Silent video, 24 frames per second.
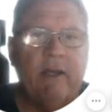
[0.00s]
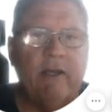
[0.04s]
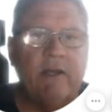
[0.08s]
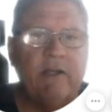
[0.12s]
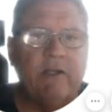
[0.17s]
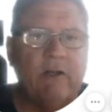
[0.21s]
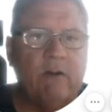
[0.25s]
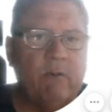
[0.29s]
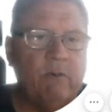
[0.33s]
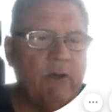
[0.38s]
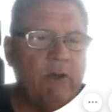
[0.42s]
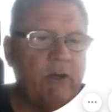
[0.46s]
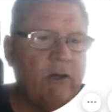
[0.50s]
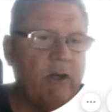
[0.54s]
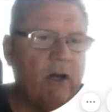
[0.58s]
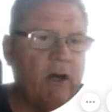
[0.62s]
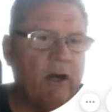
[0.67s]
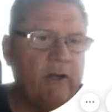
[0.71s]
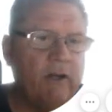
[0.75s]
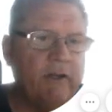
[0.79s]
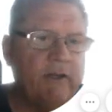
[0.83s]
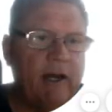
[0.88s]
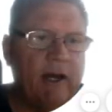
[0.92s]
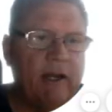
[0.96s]
so when you
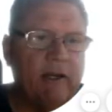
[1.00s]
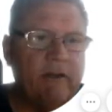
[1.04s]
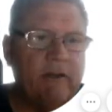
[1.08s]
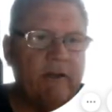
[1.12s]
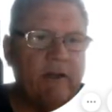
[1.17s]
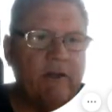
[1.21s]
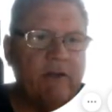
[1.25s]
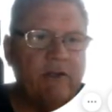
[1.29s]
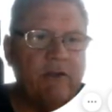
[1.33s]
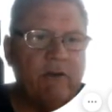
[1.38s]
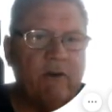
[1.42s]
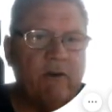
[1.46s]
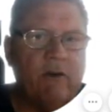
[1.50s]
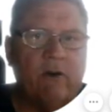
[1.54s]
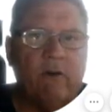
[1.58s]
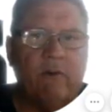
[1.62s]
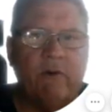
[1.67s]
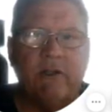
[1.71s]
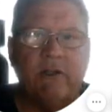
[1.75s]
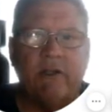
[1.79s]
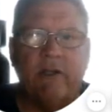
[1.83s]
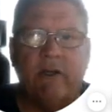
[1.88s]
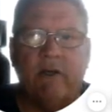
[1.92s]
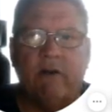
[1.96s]
contact us, you're
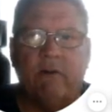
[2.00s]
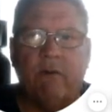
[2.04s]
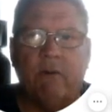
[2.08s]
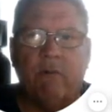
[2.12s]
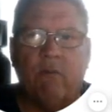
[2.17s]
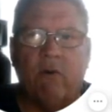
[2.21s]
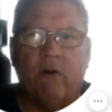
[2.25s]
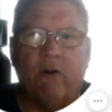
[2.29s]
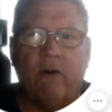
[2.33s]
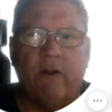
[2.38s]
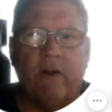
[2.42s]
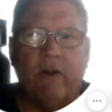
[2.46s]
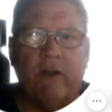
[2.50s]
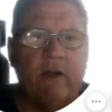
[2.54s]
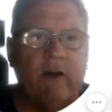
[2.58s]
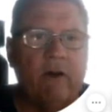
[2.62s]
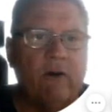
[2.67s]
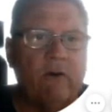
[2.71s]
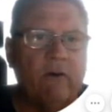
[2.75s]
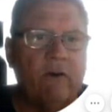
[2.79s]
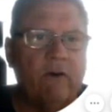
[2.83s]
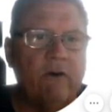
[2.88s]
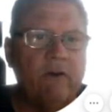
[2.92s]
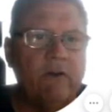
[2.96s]
always dealing with one of the
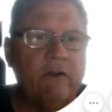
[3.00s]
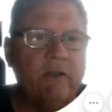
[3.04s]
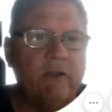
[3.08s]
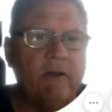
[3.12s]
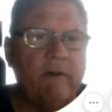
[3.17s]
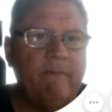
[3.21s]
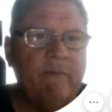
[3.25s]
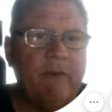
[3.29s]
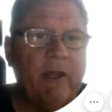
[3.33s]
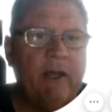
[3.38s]
owners